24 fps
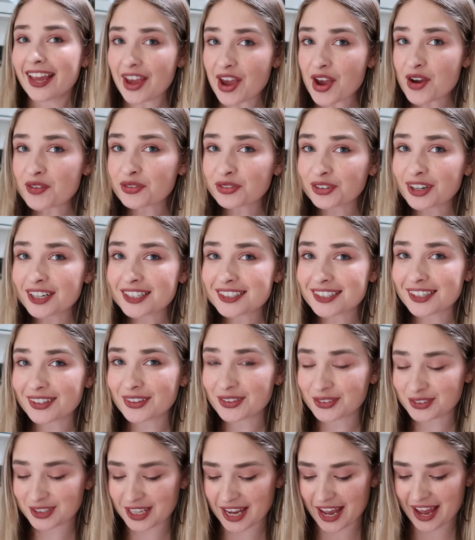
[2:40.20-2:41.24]
every
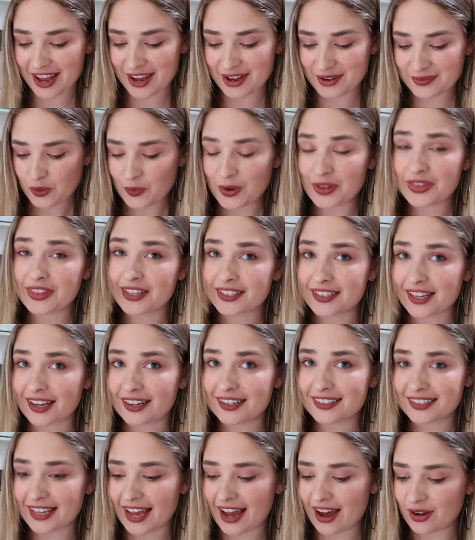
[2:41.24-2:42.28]
single day when the sun
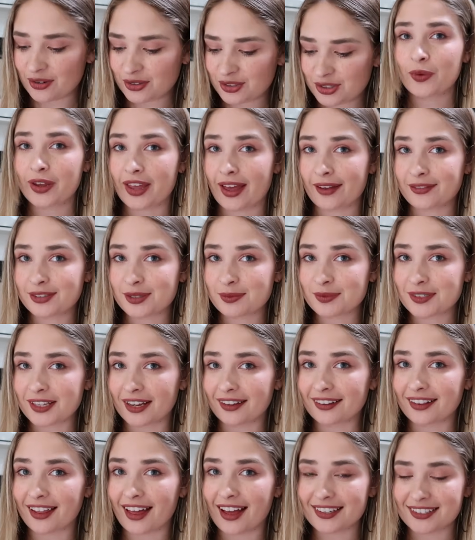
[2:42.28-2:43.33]
is out, we have some
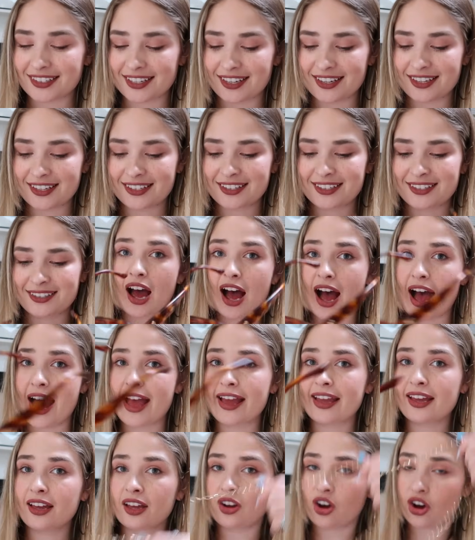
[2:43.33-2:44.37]
sunglasses.
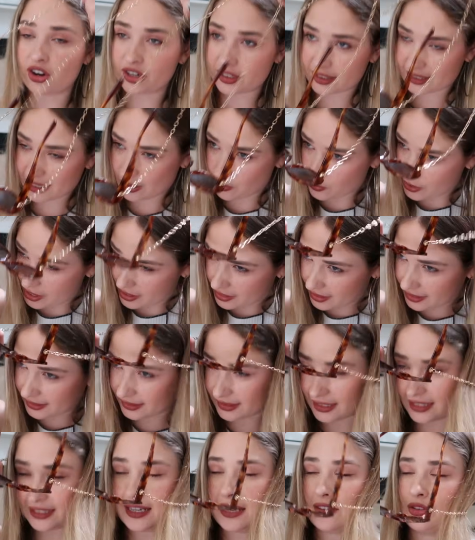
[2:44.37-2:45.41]
I honestly wear these
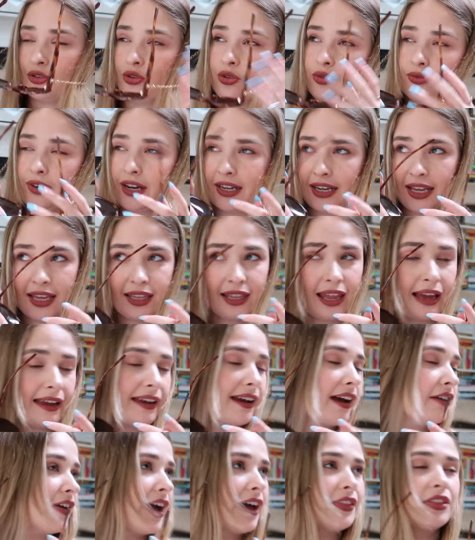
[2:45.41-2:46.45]
to death already. Like
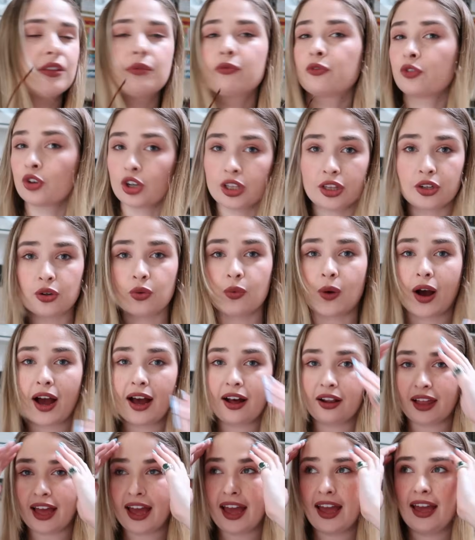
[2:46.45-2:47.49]
I've had them for a little
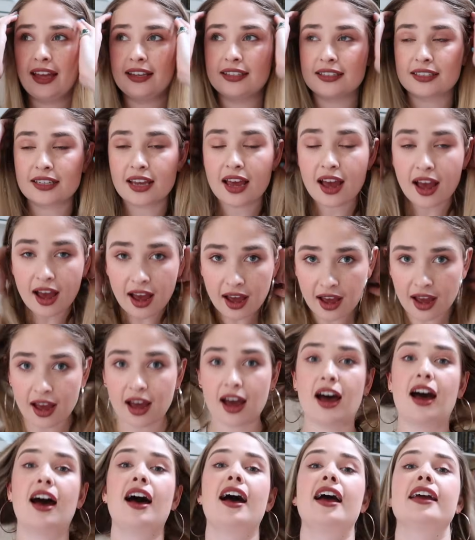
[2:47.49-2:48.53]
while and
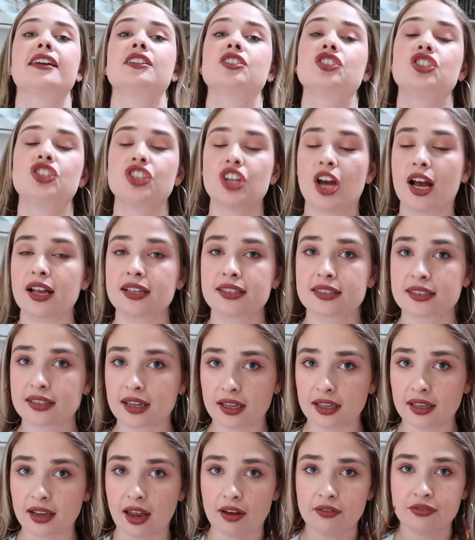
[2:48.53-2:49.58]
I just
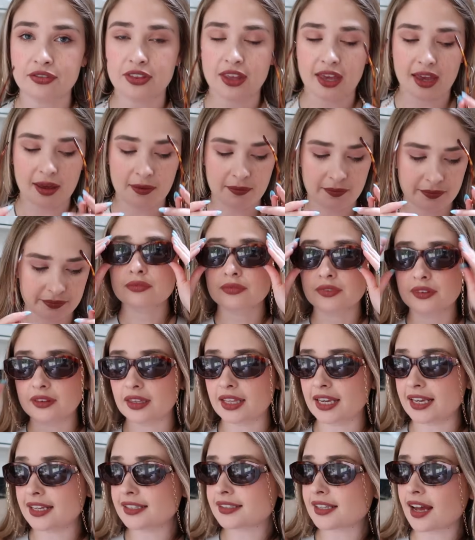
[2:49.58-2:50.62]
love them.
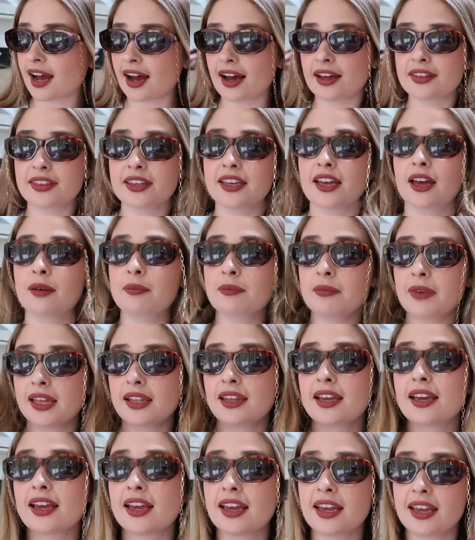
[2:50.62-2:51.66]
These are the
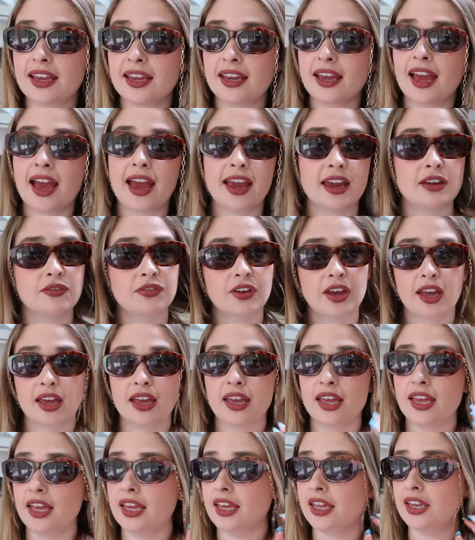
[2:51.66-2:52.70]
Amelia E.
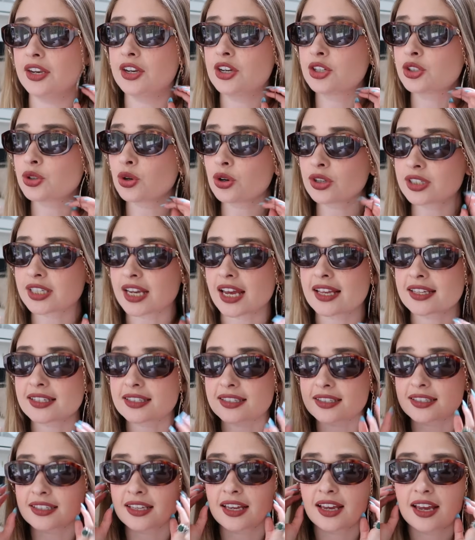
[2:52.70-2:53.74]
Ava in
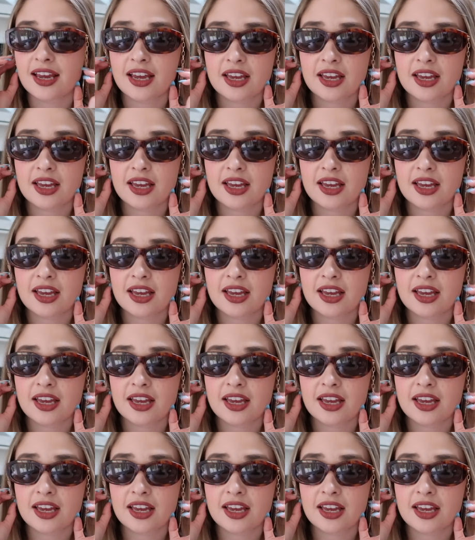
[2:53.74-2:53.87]
tortoise.